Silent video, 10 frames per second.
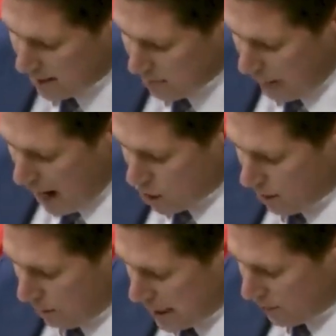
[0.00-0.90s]
march
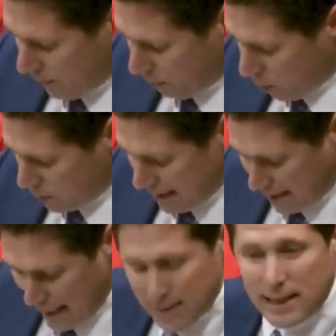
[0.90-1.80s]
in peaceful protest
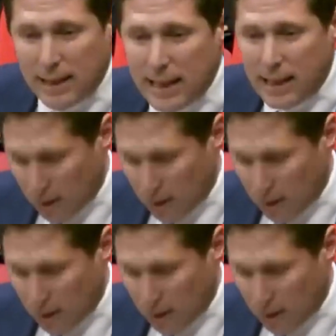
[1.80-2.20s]
against a legal